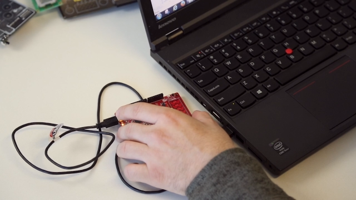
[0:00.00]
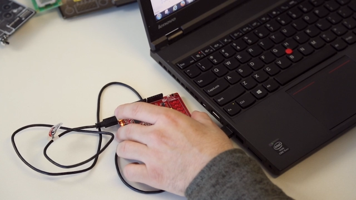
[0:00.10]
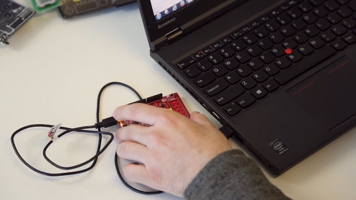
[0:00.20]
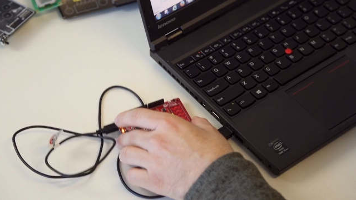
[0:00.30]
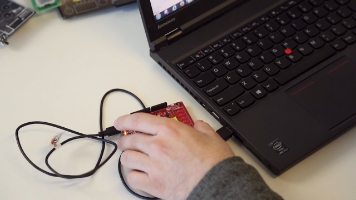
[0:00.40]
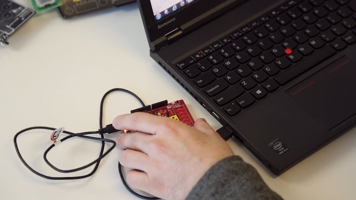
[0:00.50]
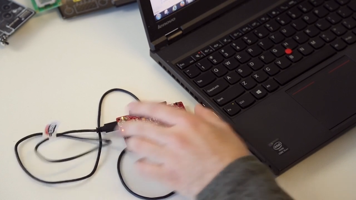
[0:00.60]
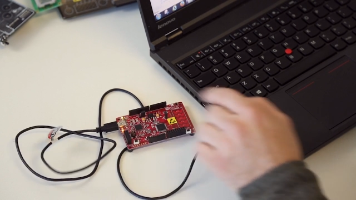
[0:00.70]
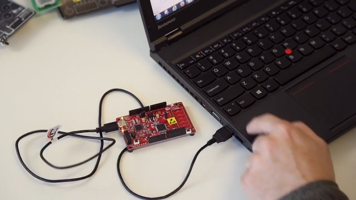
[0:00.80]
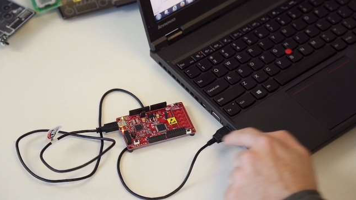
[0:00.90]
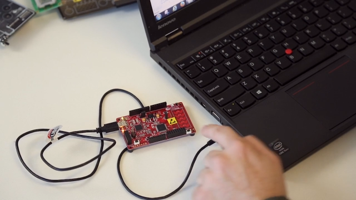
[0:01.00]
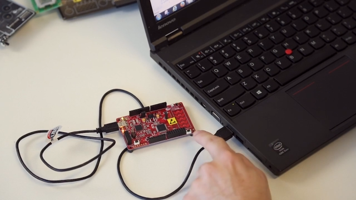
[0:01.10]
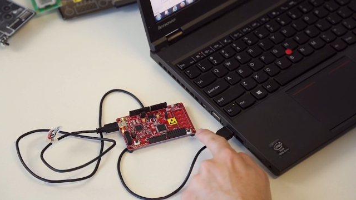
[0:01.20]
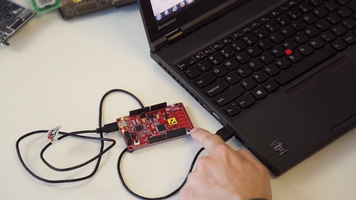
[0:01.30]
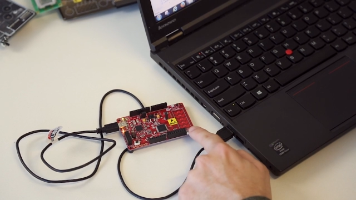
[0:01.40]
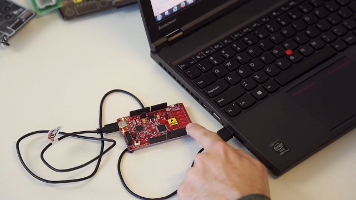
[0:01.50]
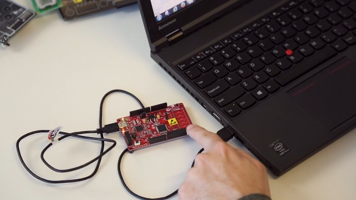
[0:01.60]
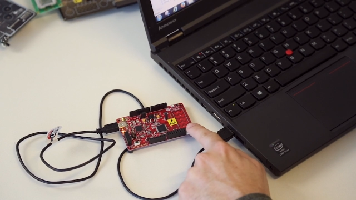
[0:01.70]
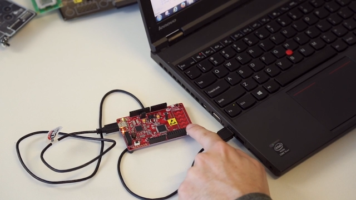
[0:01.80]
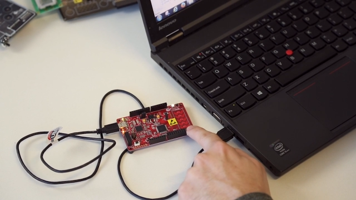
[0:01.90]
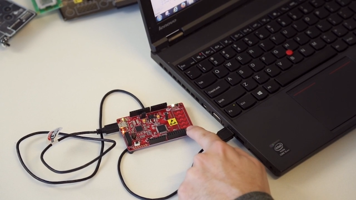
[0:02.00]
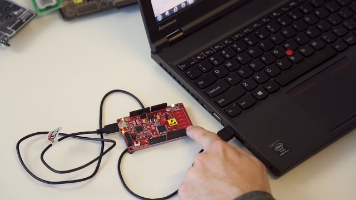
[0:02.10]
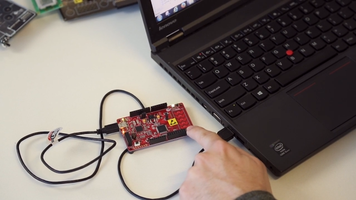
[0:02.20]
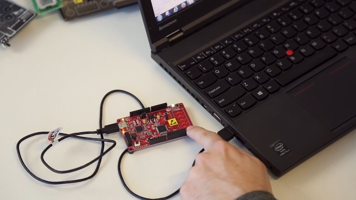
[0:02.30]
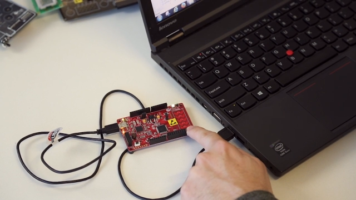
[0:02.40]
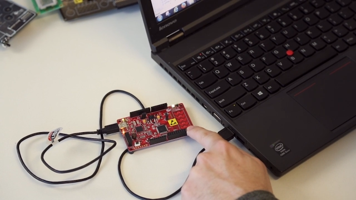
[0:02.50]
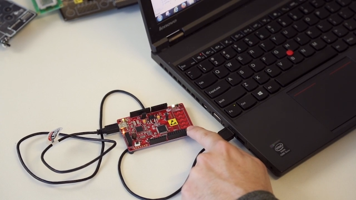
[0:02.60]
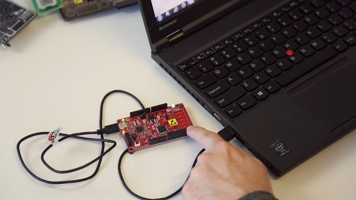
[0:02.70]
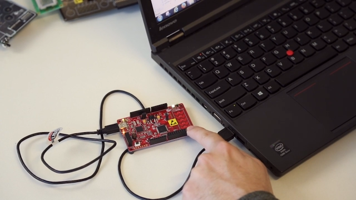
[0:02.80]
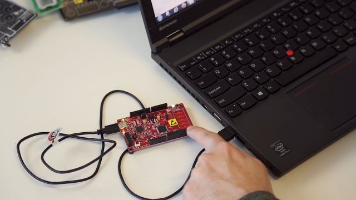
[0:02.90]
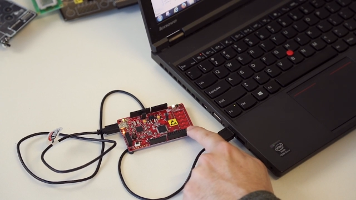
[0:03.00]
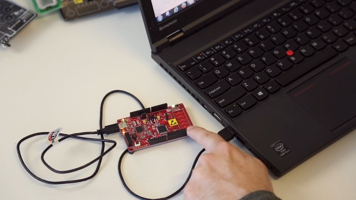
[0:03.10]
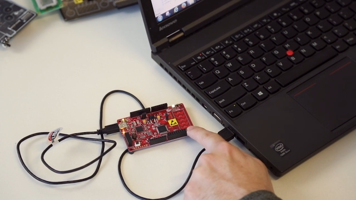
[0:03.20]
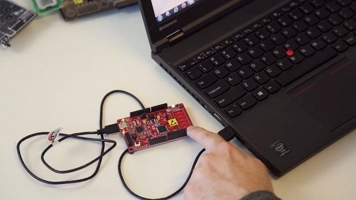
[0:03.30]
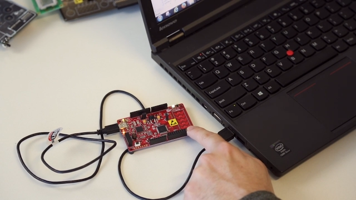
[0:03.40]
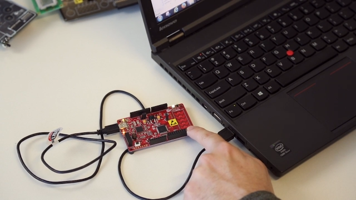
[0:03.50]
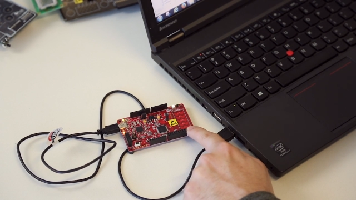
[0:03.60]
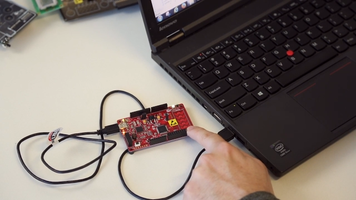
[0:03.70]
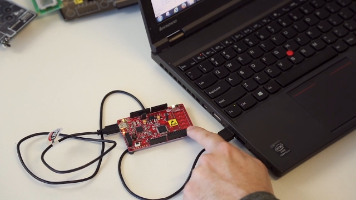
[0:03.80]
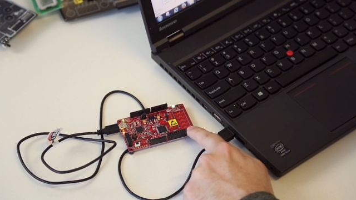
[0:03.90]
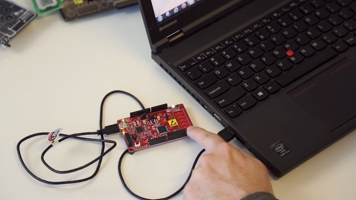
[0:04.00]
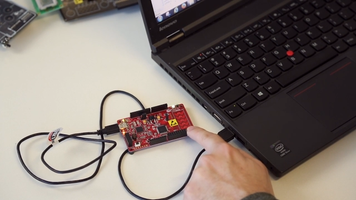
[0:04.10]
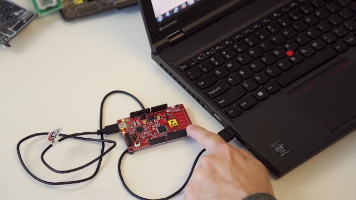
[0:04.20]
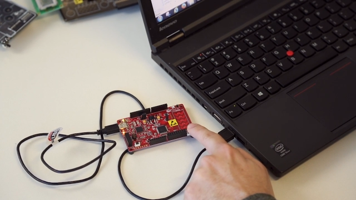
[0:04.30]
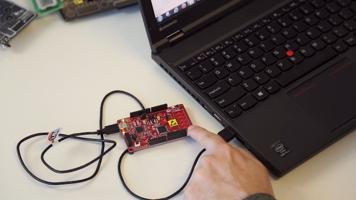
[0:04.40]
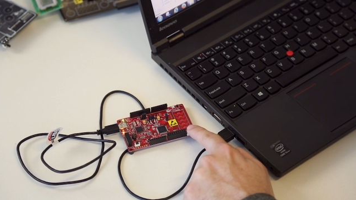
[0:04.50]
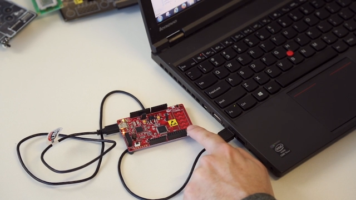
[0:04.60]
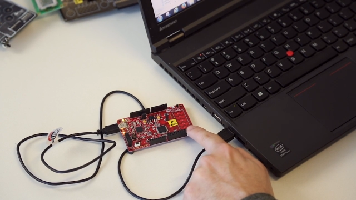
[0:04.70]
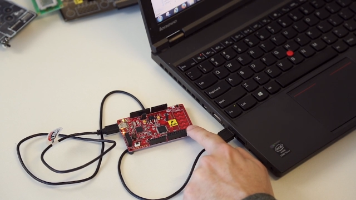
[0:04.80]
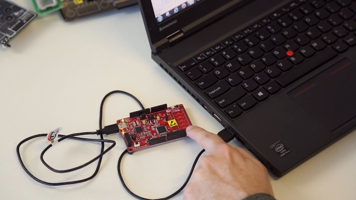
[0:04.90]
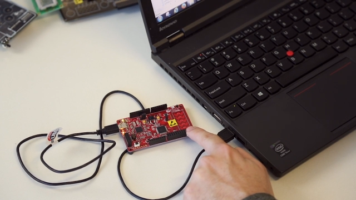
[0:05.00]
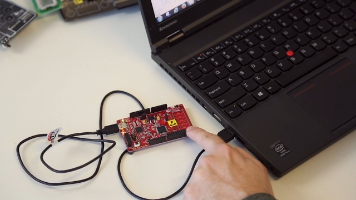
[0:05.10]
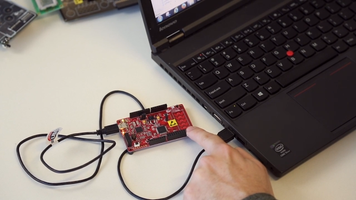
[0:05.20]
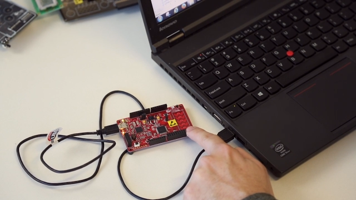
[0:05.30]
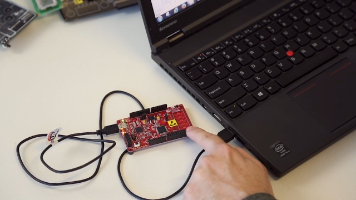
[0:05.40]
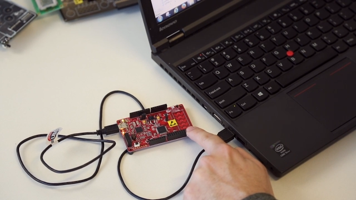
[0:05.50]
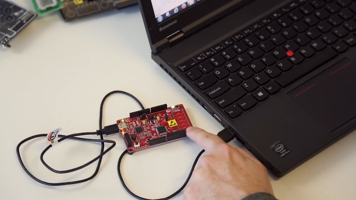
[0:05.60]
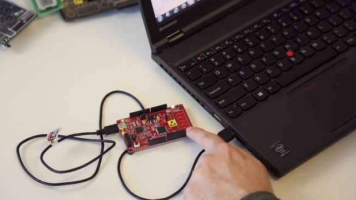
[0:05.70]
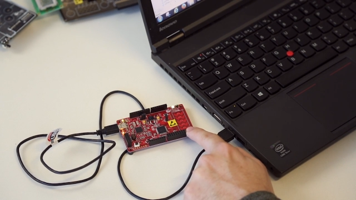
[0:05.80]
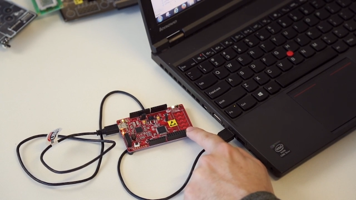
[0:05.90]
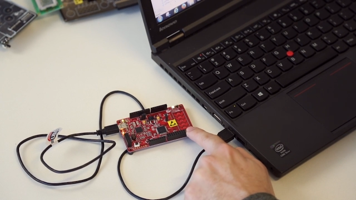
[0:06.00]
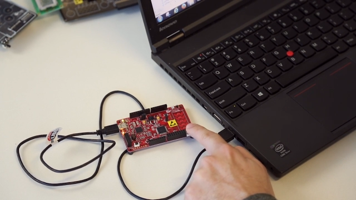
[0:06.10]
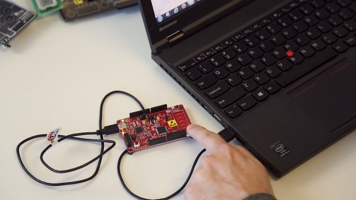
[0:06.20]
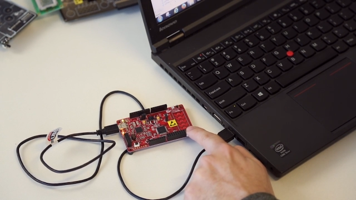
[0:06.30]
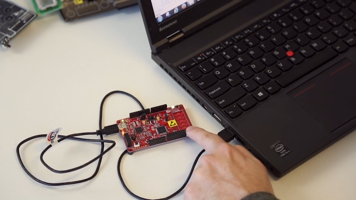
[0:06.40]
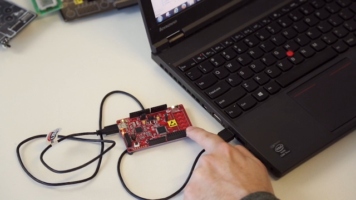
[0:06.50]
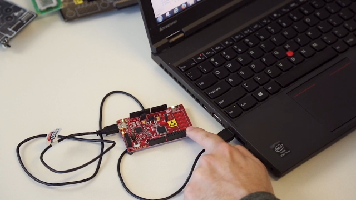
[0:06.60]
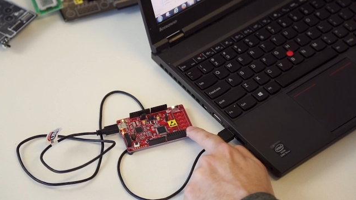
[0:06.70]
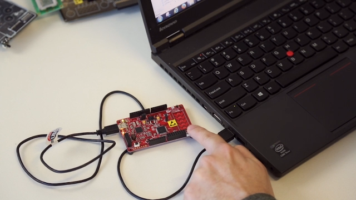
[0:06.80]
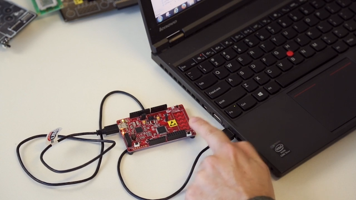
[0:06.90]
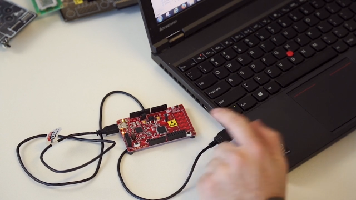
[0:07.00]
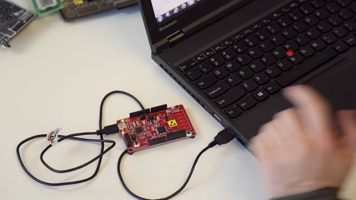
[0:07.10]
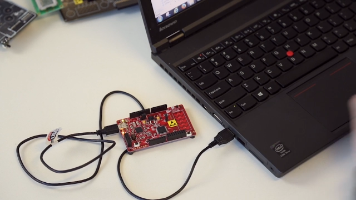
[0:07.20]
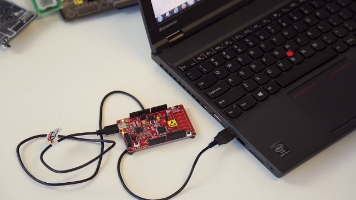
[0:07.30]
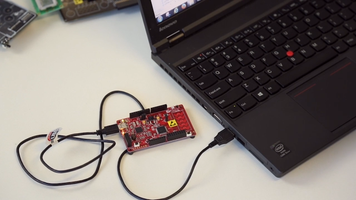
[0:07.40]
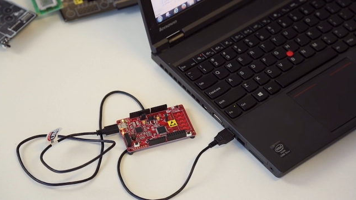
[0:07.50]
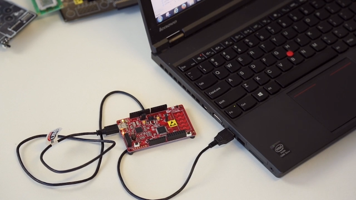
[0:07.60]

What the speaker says: (no speaker visible)